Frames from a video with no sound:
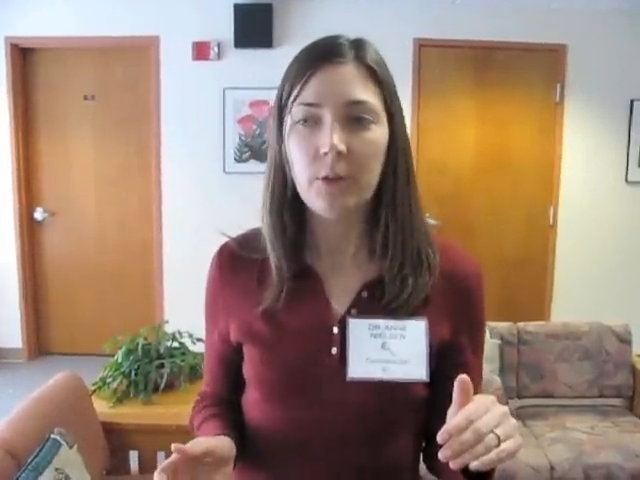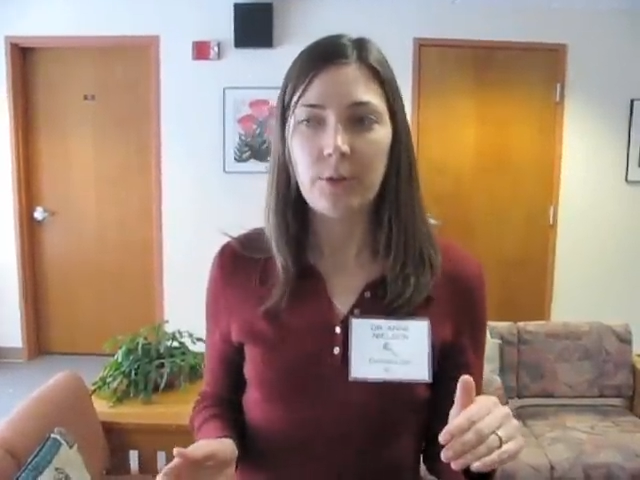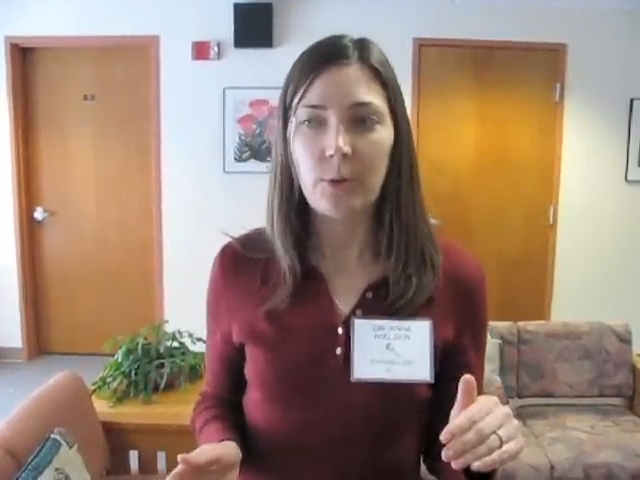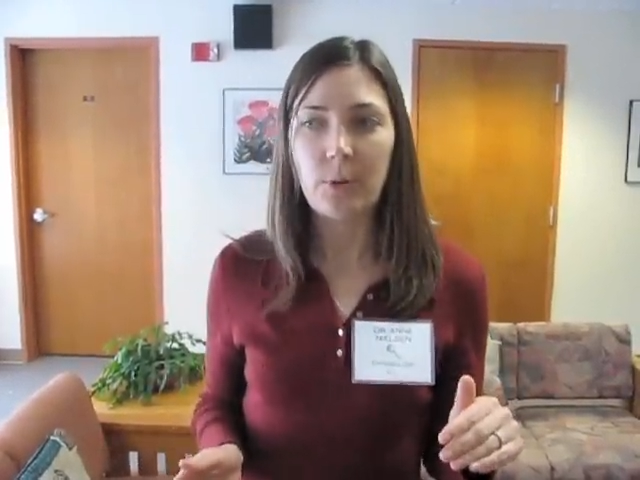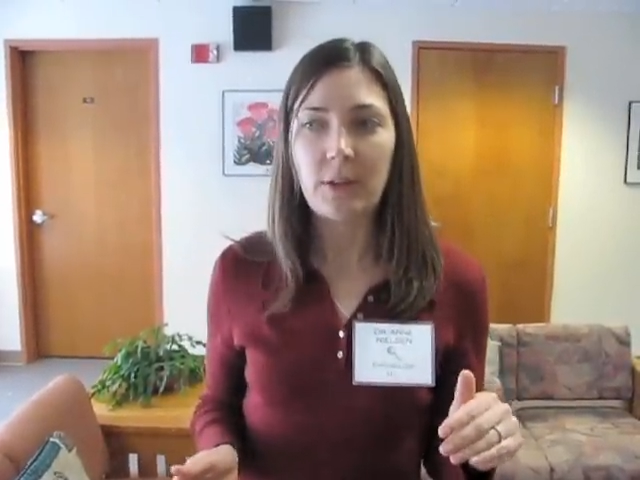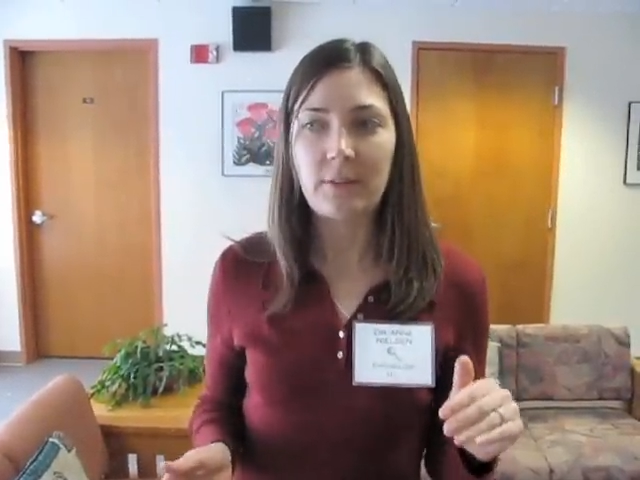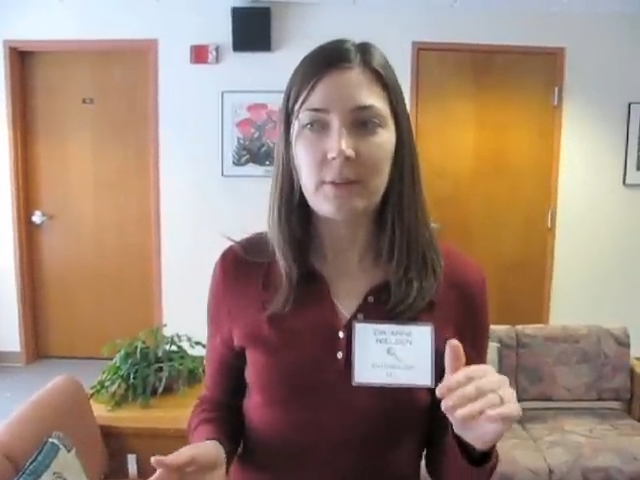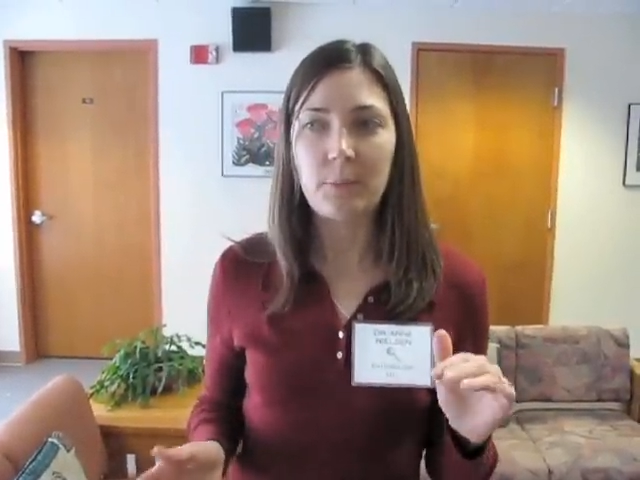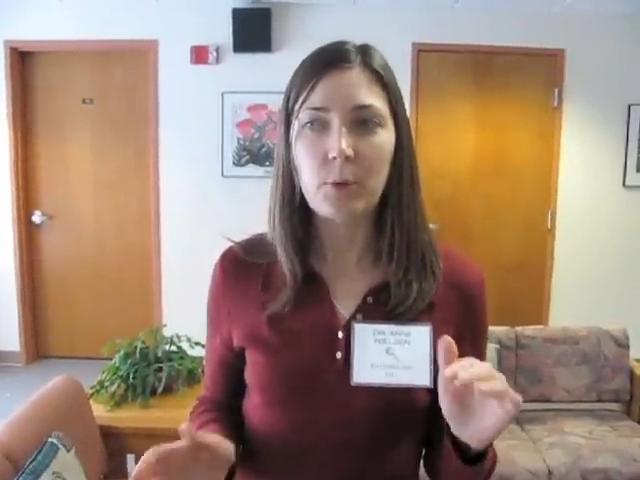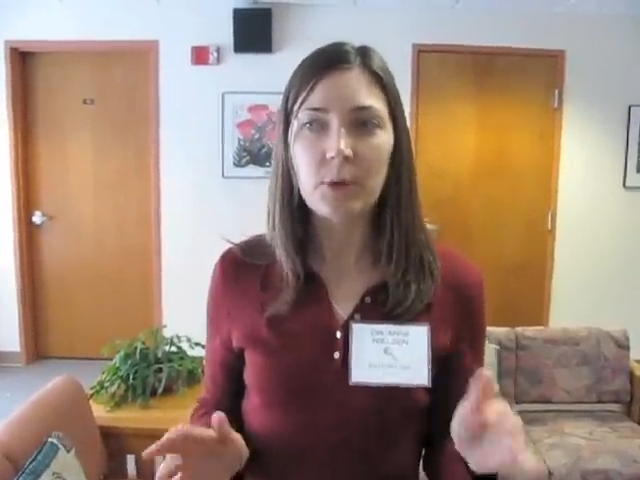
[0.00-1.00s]
So it's
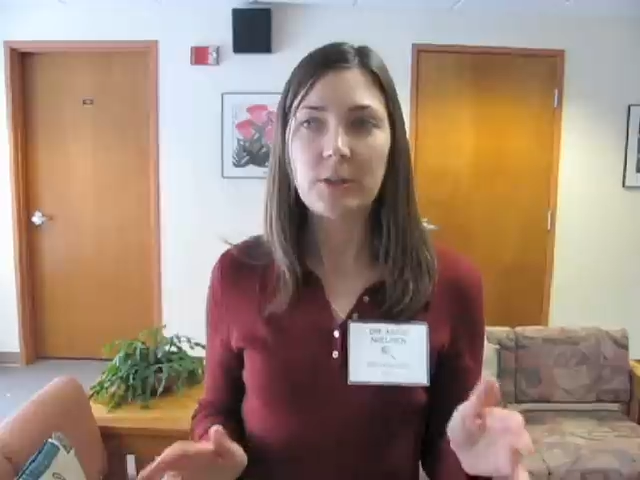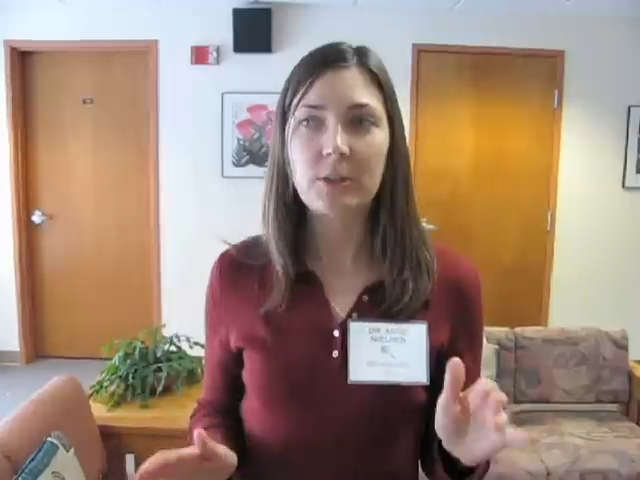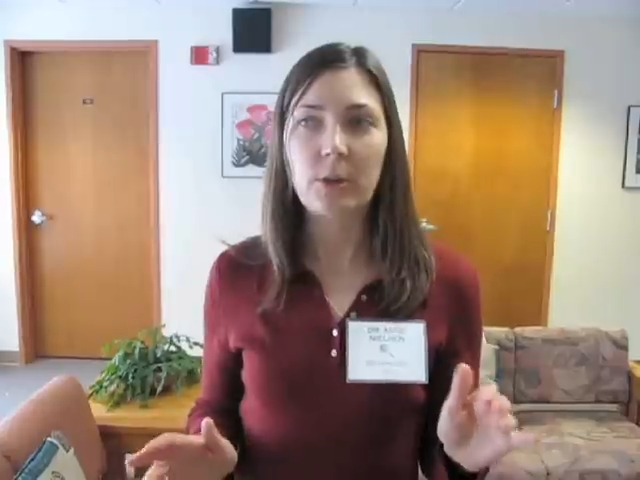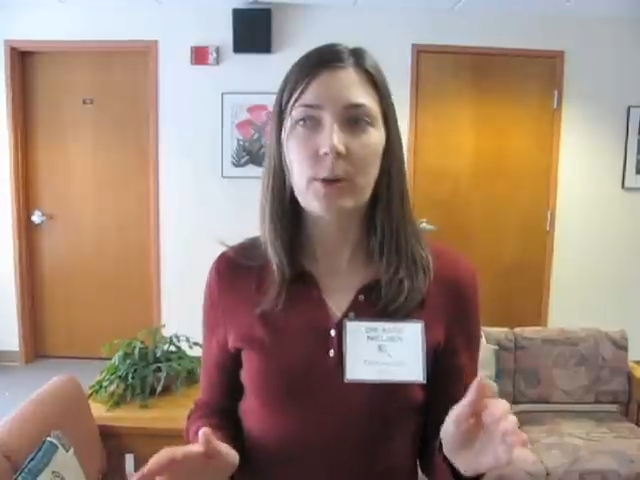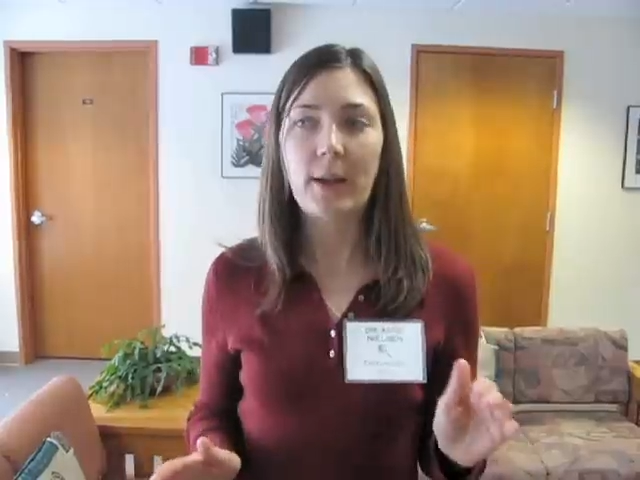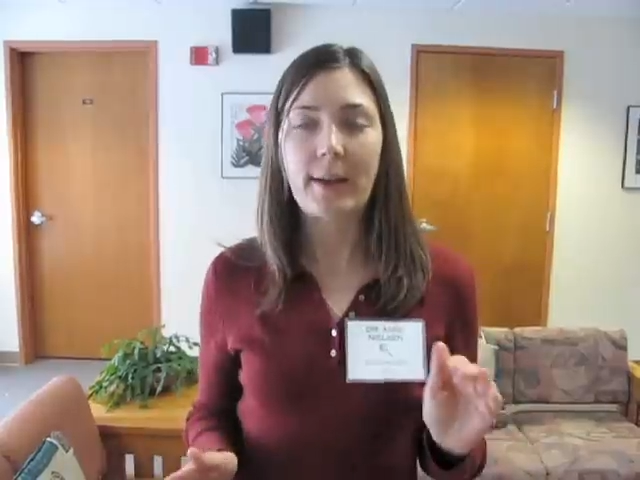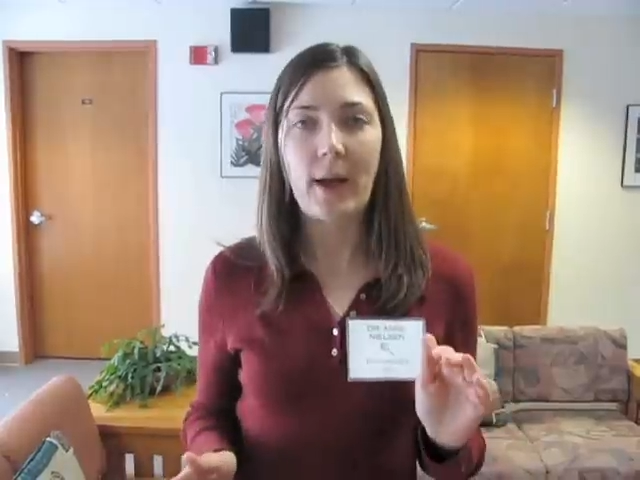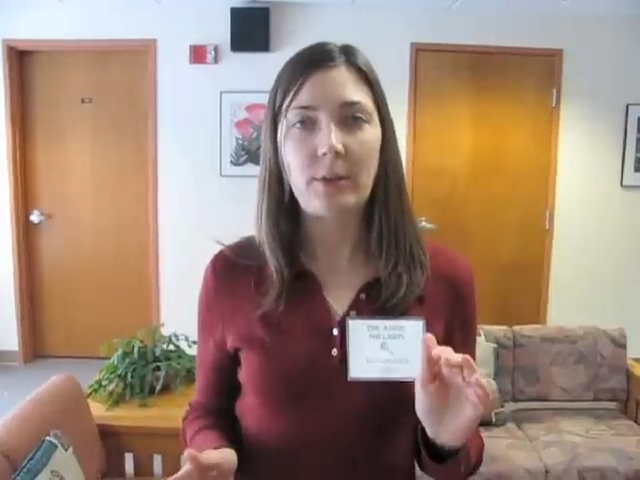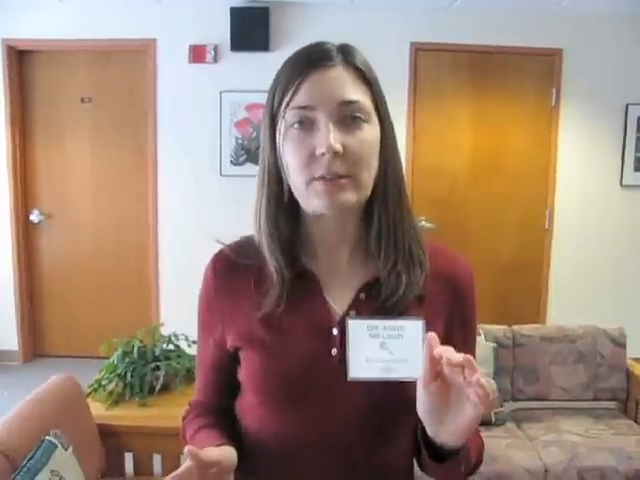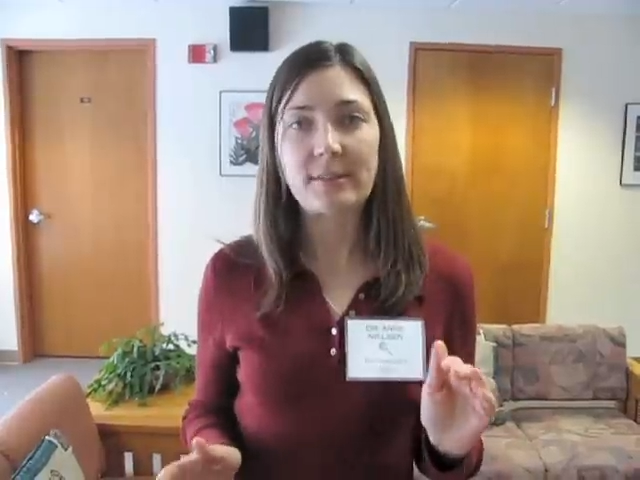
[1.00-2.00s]
important to go and
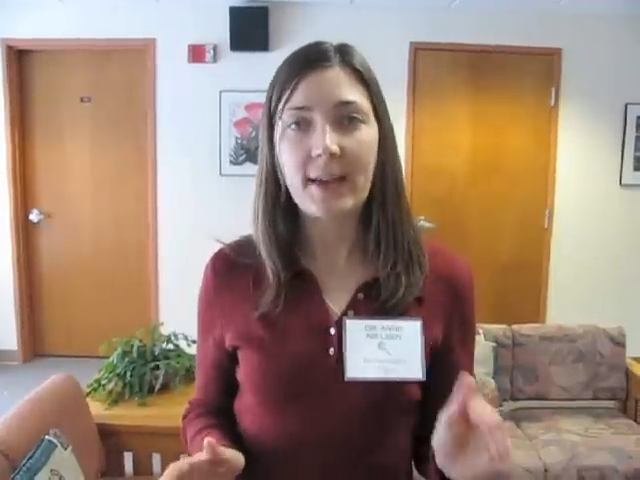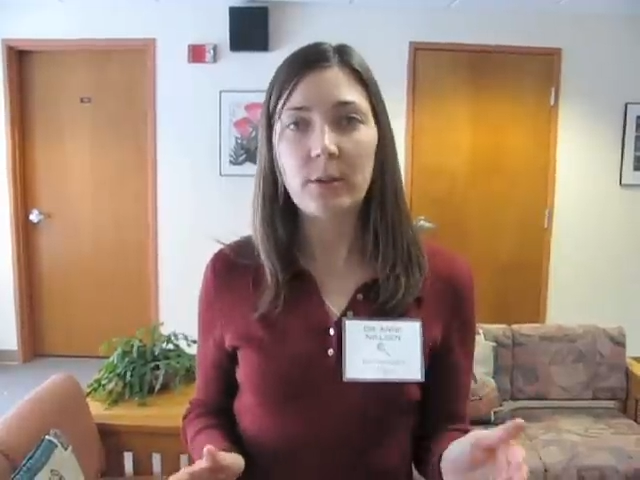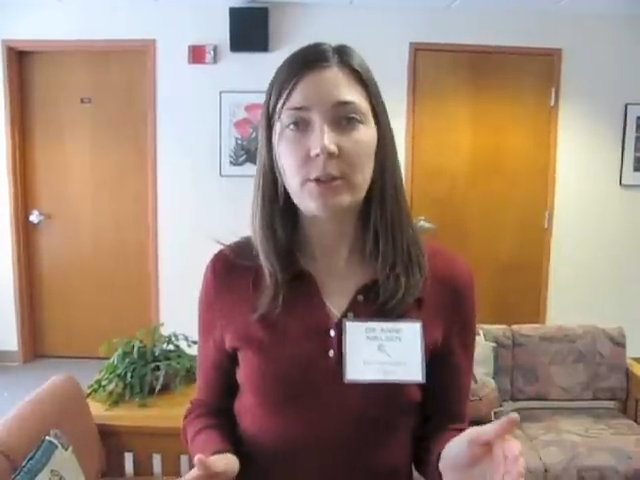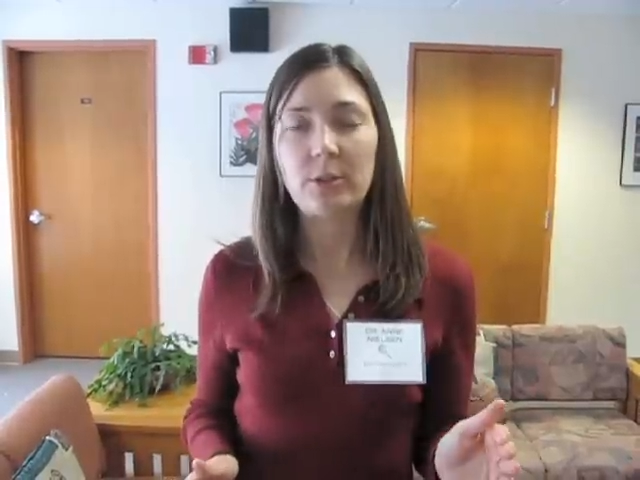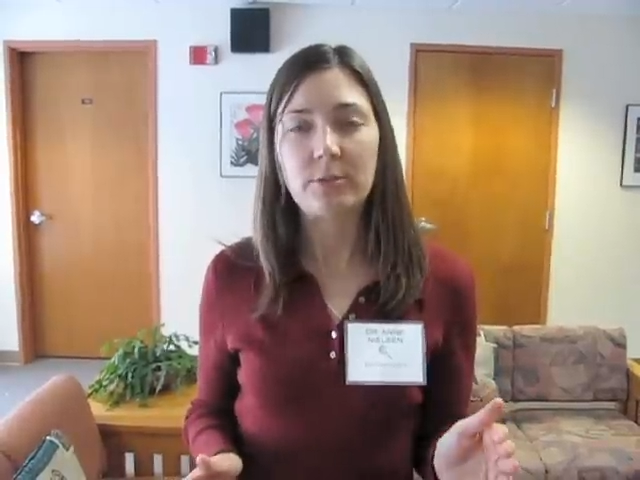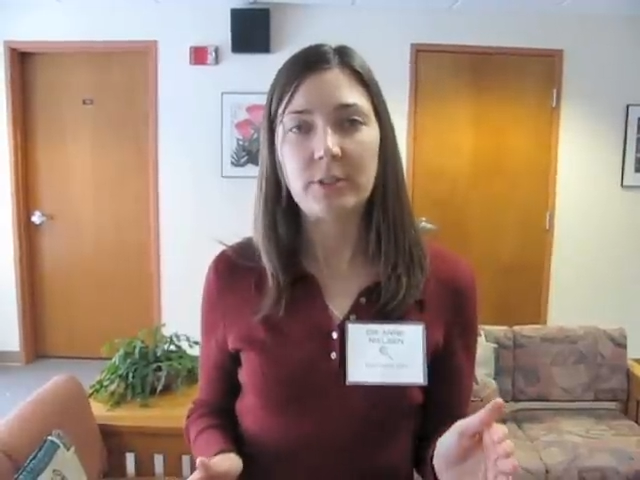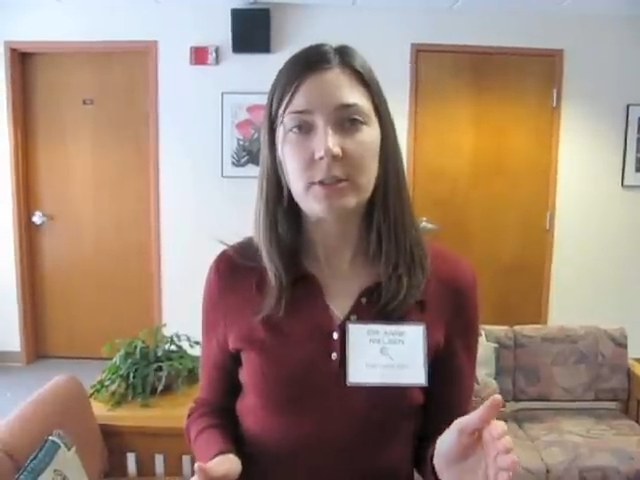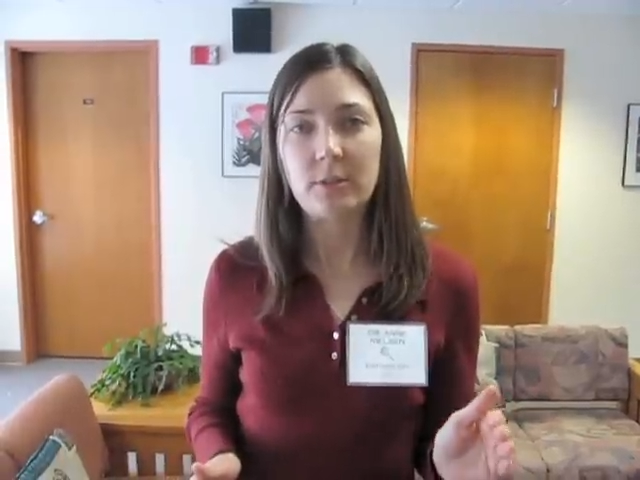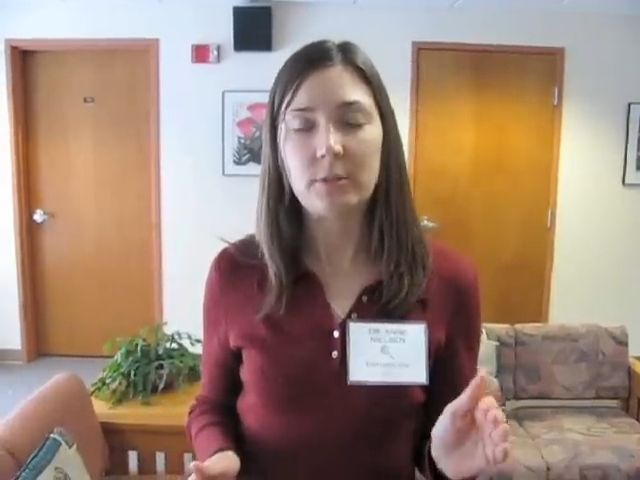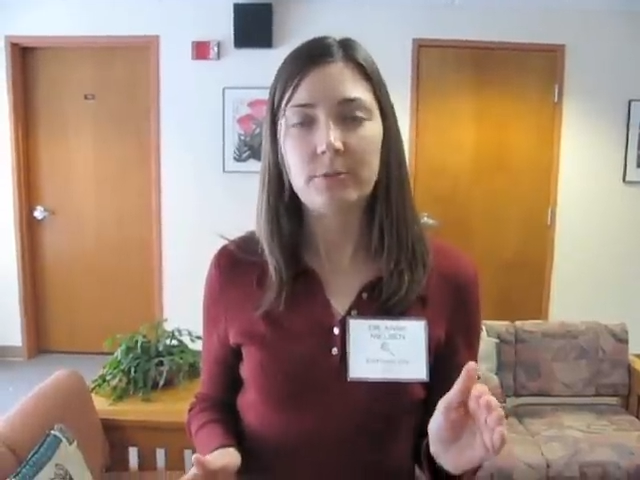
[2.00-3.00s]
out and scout in your field